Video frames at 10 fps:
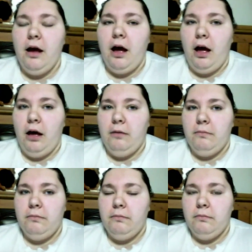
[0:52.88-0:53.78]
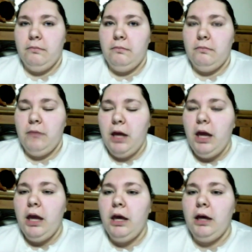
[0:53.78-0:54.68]
um
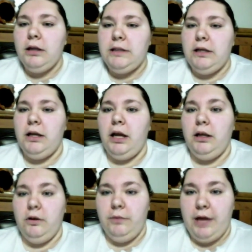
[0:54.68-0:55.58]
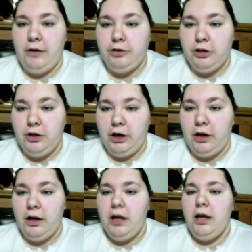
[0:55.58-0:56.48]
he did a year without
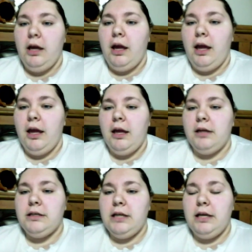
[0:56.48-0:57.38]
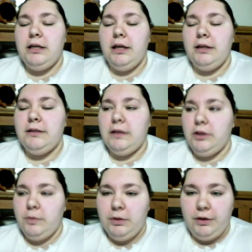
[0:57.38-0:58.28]
sugar, and he did
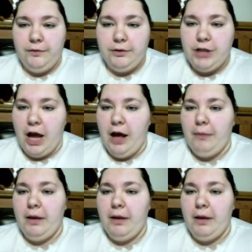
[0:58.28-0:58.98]
such a wonderful job.